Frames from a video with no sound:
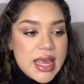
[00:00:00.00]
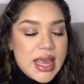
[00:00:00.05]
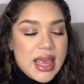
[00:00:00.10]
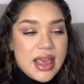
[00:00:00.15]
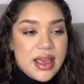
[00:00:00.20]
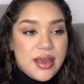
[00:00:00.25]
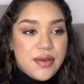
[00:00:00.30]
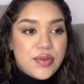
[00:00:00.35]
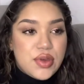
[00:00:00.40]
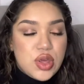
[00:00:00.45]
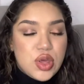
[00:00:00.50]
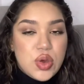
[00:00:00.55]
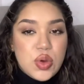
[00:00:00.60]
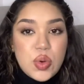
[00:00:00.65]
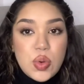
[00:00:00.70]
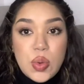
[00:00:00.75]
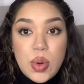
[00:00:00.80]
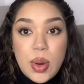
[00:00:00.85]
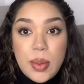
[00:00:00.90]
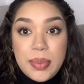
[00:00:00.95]
If
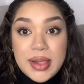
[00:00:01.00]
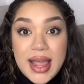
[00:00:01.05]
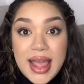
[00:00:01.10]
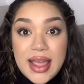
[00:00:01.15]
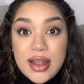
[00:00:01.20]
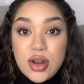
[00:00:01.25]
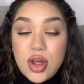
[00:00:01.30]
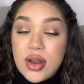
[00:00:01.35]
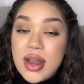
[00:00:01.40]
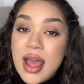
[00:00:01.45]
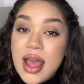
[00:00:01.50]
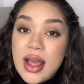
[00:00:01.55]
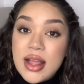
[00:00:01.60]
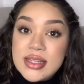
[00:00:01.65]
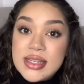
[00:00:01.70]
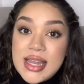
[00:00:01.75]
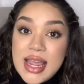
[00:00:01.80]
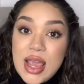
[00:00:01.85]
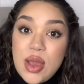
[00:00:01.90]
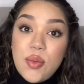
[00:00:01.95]
you plan on
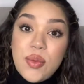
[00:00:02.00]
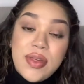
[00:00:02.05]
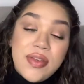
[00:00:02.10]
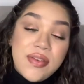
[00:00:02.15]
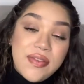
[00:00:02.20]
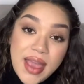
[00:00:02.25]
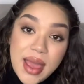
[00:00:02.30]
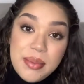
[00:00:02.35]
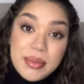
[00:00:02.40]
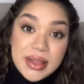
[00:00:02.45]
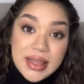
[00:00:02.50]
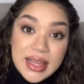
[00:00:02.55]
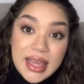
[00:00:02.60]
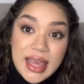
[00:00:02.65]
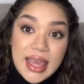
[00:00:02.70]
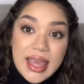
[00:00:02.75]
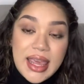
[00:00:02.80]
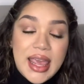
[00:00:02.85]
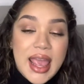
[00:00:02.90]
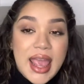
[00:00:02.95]
staying with
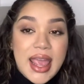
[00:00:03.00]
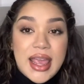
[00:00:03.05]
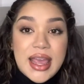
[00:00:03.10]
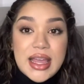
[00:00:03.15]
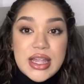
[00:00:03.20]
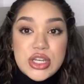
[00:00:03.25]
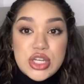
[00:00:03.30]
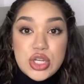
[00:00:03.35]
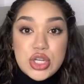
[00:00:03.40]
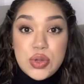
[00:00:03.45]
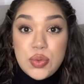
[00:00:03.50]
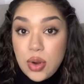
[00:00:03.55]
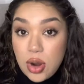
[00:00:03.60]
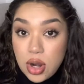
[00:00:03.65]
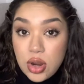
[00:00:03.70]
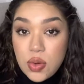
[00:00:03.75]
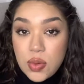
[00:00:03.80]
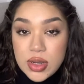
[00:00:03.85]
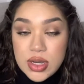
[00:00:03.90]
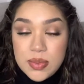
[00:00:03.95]
family and you are
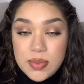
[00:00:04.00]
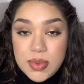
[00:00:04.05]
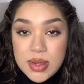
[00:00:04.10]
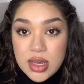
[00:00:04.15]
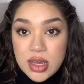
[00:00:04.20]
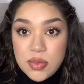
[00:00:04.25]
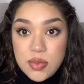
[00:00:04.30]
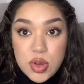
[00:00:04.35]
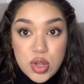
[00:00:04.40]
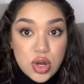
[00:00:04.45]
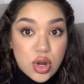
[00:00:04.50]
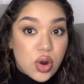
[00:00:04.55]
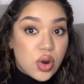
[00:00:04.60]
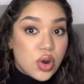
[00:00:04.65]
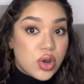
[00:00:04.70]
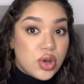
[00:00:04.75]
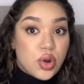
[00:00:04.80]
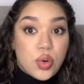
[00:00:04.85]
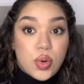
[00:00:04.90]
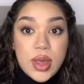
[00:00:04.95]
going to be a commuter or
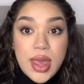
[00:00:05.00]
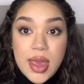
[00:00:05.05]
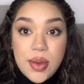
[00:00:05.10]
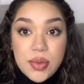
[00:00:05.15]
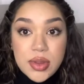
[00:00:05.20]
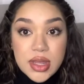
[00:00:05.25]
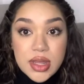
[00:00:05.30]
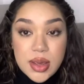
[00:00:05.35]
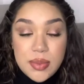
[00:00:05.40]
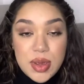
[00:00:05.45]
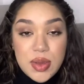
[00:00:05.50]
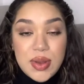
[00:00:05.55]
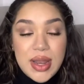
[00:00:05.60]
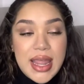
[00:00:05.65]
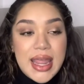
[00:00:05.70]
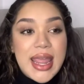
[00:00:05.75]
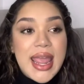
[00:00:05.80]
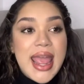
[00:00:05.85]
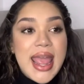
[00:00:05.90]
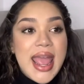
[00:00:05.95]
you're okay with commuting
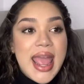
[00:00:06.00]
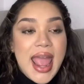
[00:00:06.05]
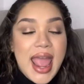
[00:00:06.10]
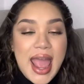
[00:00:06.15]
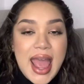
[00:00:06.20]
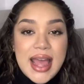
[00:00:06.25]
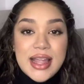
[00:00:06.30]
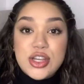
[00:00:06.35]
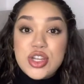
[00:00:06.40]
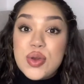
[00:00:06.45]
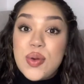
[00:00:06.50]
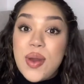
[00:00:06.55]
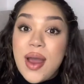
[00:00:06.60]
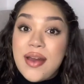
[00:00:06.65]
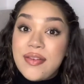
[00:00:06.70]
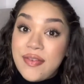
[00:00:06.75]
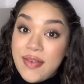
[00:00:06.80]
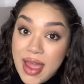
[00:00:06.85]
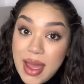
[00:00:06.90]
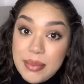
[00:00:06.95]
and you have
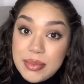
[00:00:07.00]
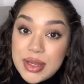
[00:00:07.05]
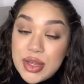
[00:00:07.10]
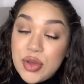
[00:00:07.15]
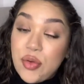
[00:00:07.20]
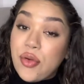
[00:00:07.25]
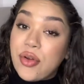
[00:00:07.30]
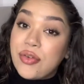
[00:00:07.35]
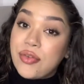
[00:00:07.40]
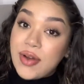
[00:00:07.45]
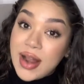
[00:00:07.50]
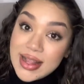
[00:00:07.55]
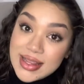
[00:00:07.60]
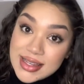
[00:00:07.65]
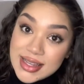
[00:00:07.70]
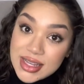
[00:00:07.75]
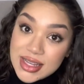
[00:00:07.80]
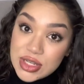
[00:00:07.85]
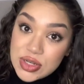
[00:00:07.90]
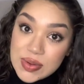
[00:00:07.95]
family or friends
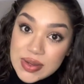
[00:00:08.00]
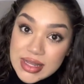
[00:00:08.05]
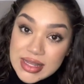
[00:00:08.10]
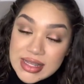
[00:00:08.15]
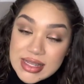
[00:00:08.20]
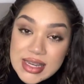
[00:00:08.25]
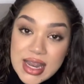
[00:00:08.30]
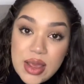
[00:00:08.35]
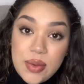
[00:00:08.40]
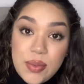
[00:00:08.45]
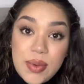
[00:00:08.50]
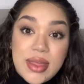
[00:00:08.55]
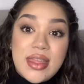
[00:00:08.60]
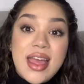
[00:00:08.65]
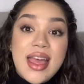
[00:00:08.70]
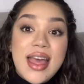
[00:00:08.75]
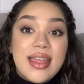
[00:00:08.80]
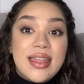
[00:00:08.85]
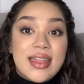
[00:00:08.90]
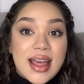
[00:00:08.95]
that you can stay with,
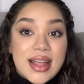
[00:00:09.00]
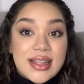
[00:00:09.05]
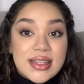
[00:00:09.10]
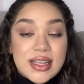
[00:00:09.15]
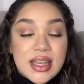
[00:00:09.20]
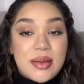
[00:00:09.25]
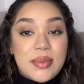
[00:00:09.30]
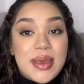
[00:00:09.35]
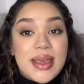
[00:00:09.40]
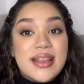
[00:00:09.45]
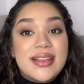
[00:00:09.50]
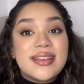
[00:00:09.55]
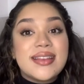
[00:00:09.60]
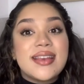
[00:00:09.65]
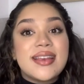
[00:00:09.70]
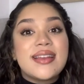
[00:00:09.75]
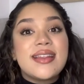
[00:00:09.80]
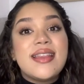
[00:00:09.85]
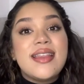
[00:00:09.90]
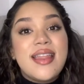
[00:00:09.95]
that's going to be
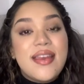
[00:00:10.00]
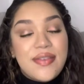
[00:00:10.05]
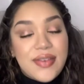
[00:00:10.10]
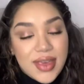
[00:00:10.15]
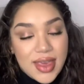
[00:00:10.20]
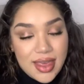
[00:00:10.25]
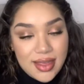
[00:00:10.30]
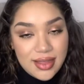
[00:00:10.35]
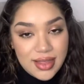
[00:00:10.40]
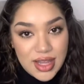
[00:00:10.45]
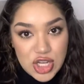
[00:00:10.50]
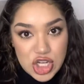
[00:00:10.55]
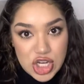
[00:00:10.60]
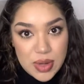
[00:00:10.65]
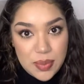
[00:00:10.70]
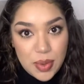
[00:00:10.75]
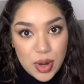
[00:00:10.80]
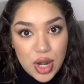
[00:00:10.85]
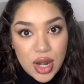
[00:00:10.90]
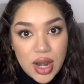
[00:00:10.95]
significantly
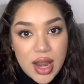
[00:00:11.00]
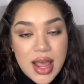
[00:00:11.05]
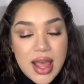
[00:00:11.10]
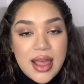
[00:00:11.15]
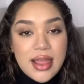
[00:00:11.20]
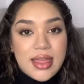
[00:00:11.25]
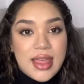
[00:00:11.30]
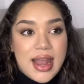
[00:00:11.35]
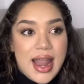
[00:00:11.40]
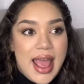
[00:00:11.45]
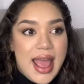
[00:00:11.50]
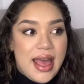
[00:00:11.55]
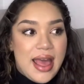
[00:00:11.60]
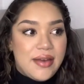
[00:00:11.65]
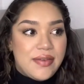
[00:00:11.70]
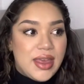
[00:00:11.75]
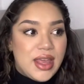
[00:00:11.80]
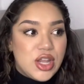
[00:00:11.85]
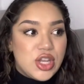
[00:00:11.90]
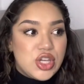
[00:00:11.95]
cheaper than
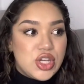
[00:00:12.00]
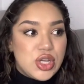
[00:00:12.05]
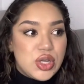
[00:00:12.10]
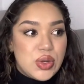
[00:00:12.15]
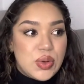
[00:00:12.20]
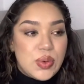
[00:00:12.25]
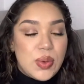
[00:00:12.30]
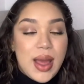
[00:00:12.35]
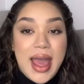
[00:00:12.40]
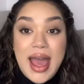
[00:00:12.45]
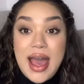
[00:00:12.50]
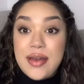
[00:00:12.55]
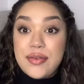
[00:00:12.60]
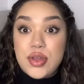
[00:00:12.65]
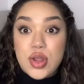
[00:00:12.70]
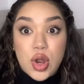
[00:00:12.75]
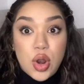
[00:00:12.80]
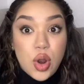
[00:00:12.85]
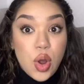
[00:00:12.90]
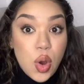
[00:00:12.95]
having to have
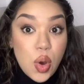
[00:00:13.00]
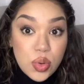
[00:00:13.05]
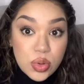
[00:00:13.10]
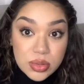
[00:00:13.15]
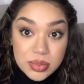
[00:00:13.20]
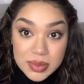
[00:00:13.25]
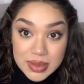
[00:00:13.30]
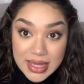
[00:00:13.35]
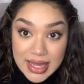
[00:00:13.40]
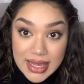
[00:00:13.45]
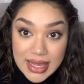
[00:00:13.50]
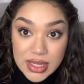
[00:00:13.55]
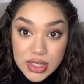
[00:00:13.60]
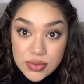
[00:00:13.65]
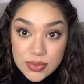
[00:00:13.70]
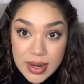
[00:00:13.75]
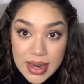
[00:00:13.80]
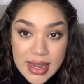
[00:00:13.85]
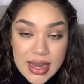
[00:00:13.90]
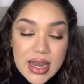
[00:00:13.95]
your own place,
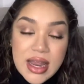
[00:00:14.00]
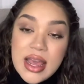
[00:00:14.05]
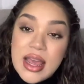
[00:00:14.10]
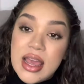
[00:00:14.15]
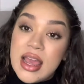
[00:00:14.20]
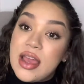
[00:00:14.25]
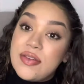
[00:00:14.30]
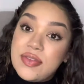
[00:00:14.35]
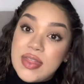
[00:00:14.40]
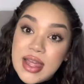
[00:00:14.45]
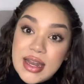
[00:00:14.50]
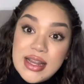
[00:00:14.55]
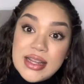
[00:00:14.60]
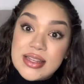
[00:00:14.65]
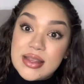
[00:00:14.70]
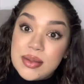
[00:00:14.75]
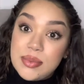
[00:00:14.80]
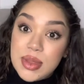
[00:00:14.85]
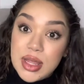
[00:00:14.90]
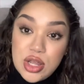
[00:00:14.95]
right? If that is
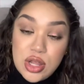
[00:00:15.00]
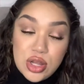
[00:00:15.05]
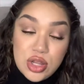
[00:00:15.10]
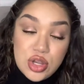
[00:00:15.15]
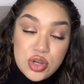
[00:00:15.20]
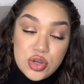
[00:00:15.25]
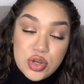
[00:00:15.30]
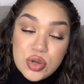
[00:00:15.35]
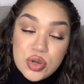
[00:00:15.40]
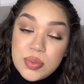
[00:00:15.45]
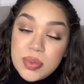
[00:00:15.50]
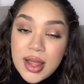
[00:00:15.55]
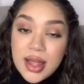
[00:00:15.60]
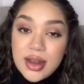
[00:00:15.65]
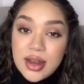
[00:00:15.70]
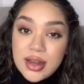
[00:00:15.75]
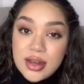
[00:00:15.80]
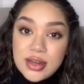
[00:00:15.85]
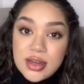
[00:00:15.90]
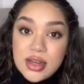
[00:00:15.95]
something that you do plan
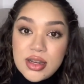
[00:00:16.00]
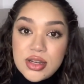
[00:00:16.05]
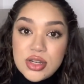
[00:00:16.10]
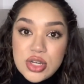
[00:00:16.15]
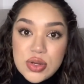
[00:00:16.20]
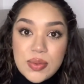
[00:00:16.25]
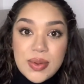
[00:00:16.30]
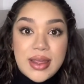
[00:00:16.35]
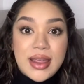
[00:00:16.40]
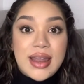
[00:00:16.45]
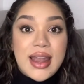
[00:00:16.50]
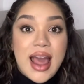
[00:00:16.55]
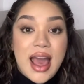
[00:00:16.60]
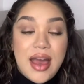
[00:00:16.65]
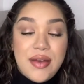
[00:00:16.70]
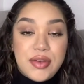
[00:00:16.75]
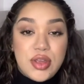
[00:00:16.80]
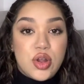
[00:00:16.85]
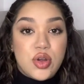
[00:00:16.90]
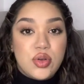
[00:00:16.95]
on doing and
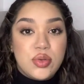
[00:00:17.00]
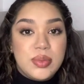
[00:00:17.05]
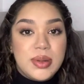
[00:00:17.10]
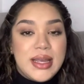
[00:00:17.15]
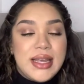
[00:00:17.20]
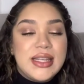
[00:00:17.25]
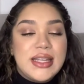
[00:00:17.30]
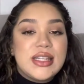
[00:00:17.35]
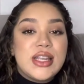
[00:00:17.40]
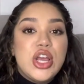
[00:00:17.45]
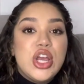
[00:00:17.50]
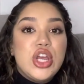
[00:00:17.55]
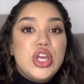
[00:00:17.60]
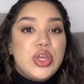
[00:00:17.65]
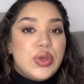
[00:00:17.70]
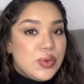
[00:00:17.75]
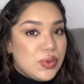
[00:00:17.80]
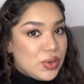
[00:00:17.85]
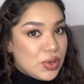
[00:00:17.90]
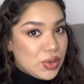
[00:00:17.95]
having your own place,
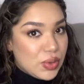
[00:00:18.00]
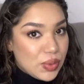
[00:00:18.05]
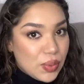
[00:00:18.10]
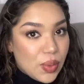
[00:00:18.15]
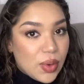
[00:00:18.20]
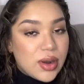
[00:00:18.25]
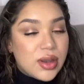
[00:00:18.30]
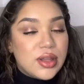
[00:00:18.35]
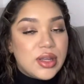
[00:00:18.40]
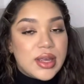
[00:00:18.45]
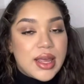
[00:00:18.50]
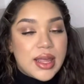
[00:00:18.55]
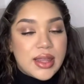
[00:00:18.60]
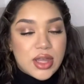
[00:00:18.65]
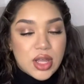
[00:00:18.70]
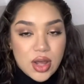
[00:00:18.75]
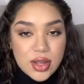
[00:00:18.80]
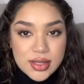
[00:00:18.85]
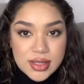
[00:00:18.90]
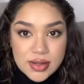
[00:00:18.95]
you do want to look at the
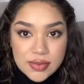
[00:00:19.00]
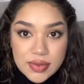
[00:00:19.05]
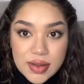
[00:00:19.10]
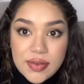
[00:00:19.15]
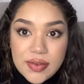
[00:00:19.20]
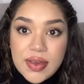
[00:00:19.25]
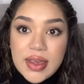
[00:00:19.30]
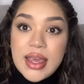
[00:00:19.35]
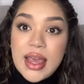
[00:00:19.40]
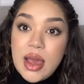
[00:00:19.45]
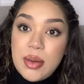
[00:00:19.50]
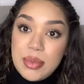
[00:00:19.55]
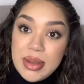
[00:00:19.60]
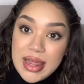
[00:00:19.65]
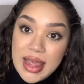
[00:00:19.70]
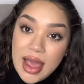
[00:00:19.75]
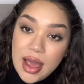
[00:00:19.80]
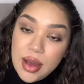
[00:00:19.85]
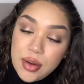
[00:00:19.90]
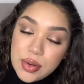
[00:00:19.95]
cost of living, how many
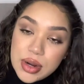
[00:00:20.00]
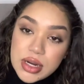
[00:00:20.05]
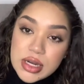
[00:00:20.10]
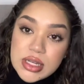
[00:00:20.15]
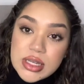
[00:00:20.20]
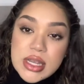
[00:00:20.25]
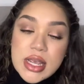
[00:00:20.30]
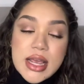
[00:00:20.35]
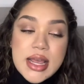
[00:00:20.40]
hours